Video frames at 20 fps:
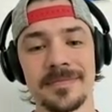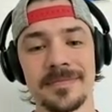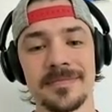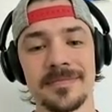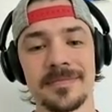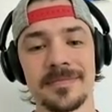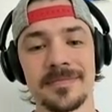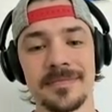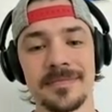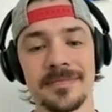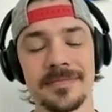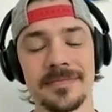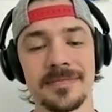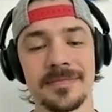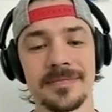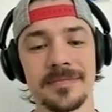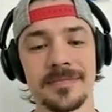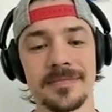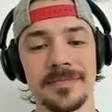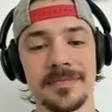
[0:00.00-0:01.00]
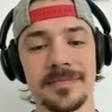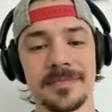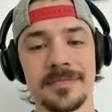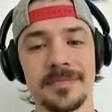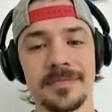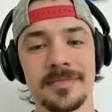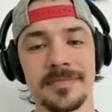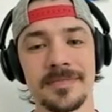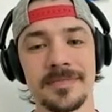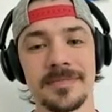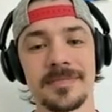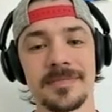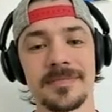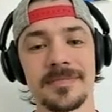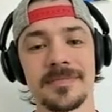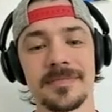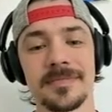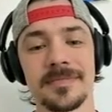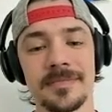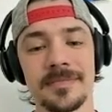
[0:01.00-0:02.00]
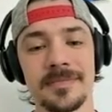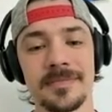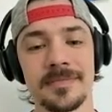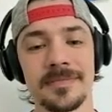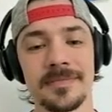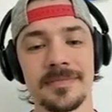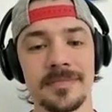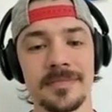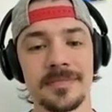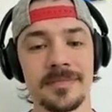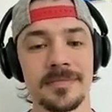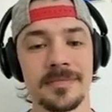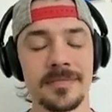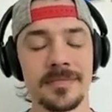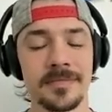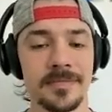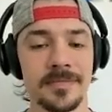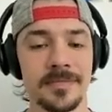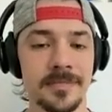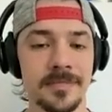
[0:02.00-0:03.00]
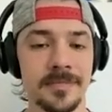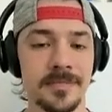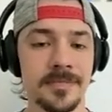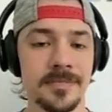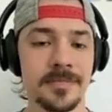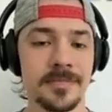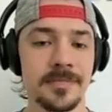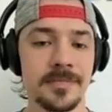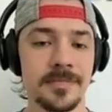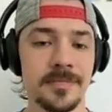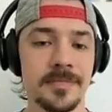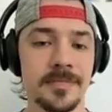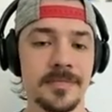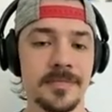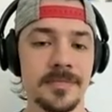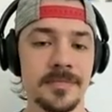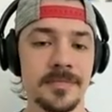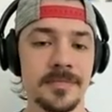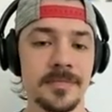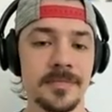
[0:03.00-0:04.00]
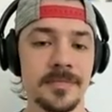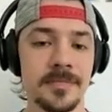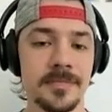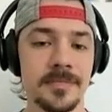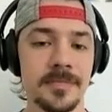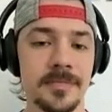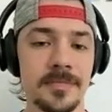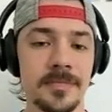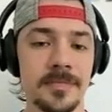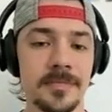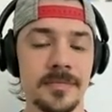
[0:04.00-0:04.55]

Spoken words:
No words are spoken by the person on screen.